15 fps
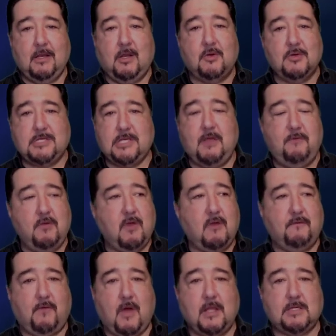Go see if you can
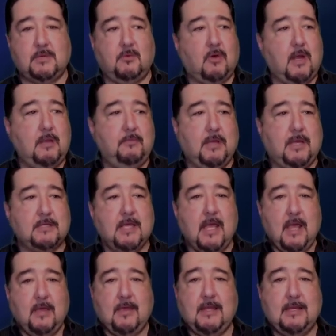find some grain, because
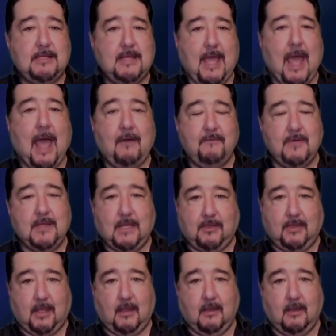they didn't have anything.